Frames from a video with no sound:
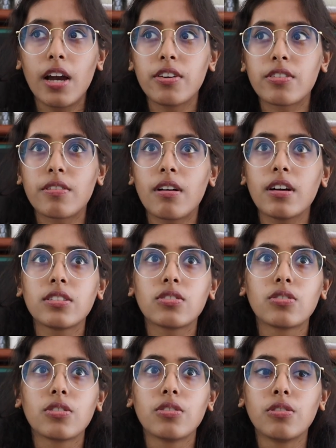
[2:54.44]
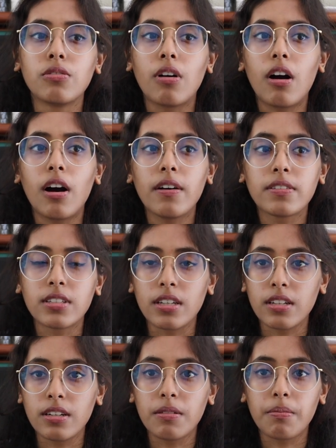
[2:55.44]
and tries to
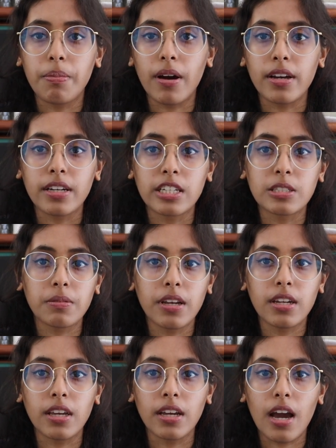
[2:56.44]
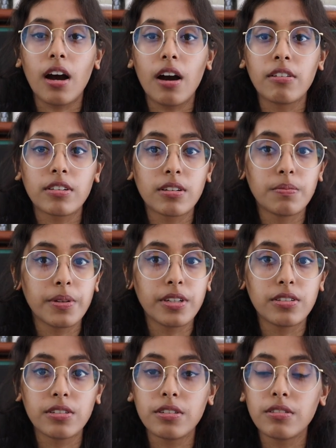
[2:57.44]
offset it by explaining how it could
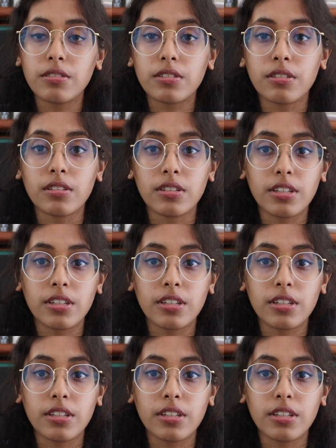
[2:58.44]
be due to the